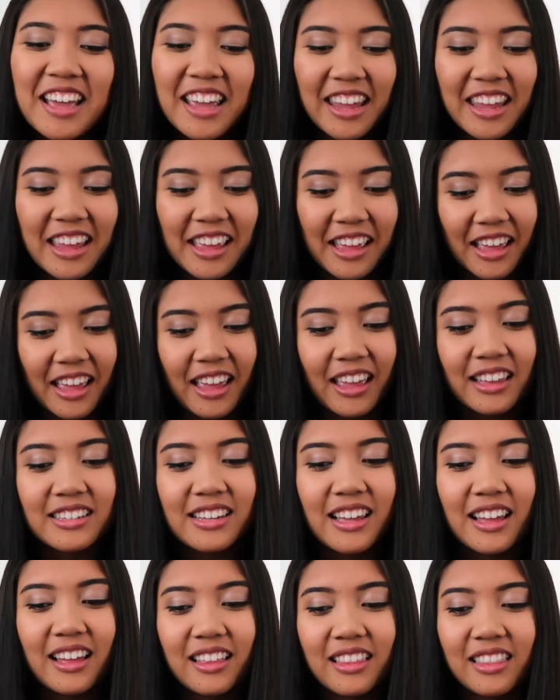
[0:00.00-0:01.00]
And
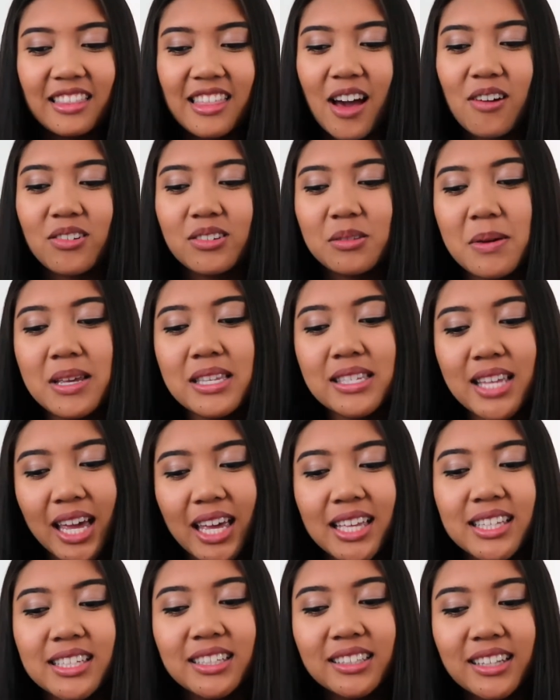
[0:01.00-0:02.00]
that was my
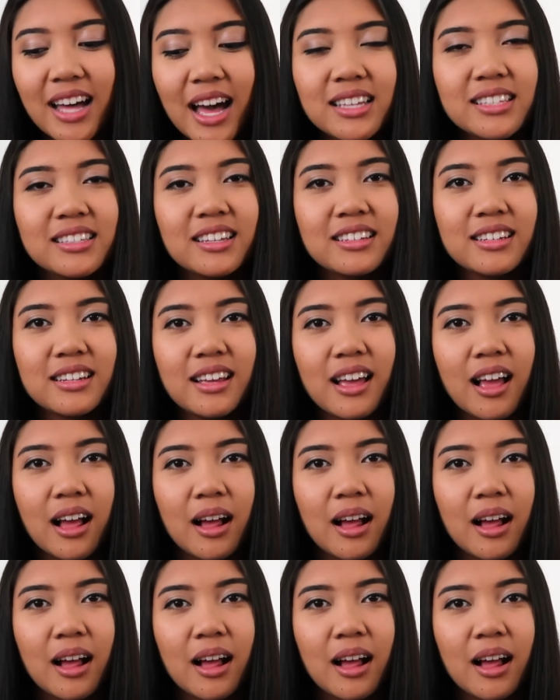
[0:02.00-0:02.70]
second to last